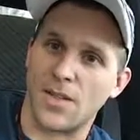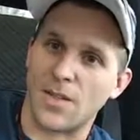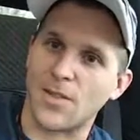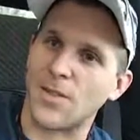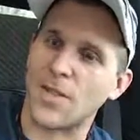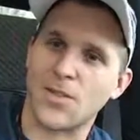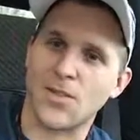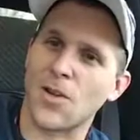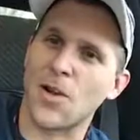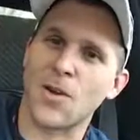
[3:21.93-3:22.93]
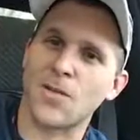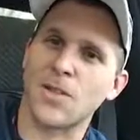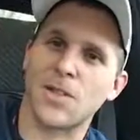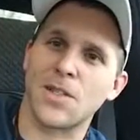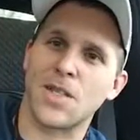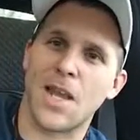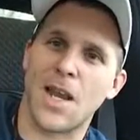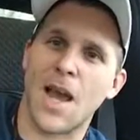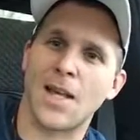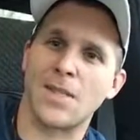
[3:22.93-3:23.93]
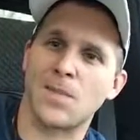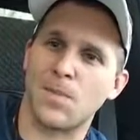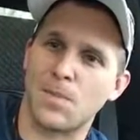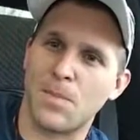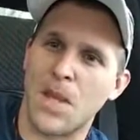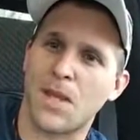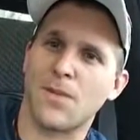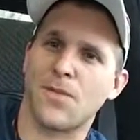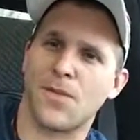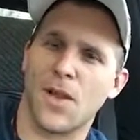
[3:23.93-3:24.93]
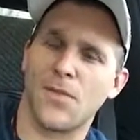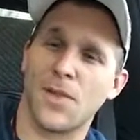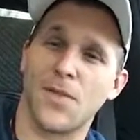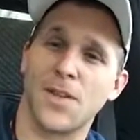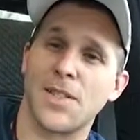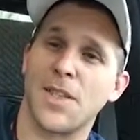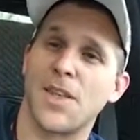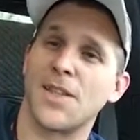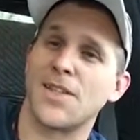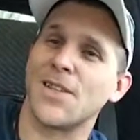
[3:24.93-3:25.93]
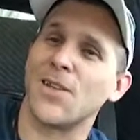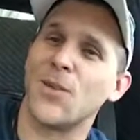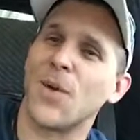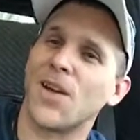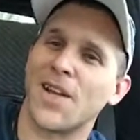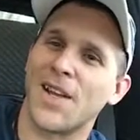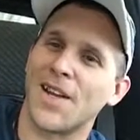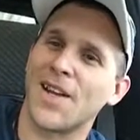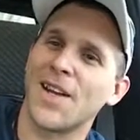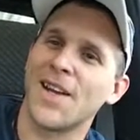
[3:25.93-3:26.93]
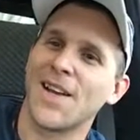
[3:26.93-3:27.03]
your teachers aren't always going to say nice, pink, fluffy, fuzzy things that you want to hear,